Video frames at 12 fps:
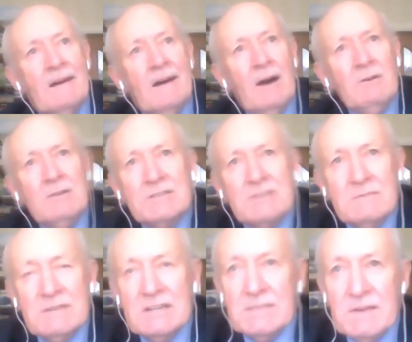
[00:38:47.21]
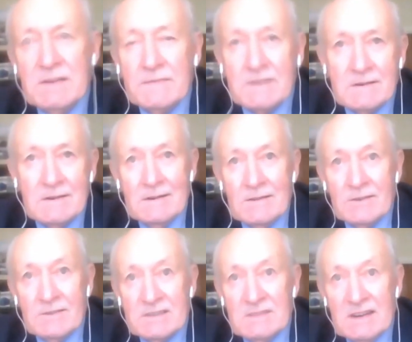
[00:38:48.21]
how could somebody speak for
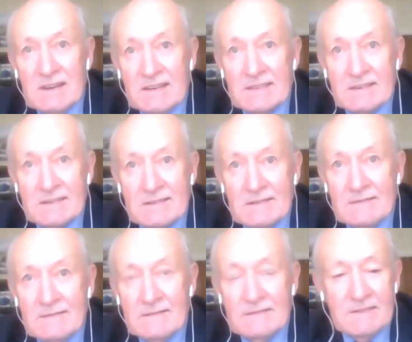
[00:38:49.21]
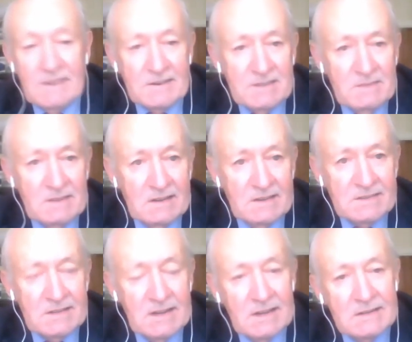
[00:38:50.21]
30 minutes or 40 minutes
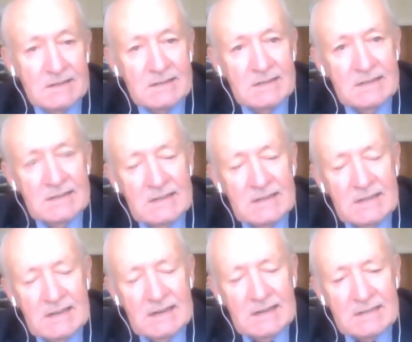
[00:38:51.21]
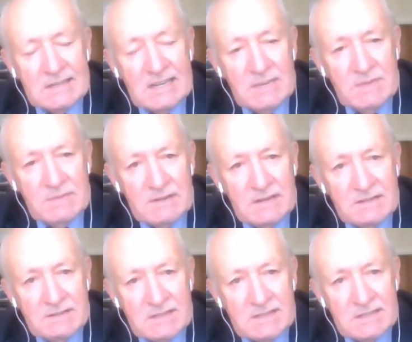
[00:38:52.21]
and keep people
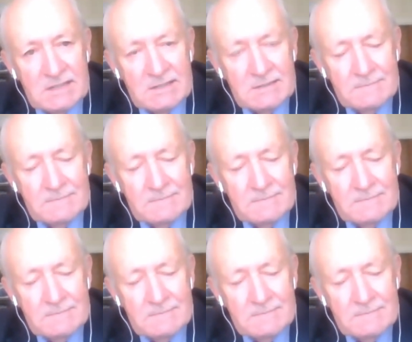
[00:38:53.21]
interested.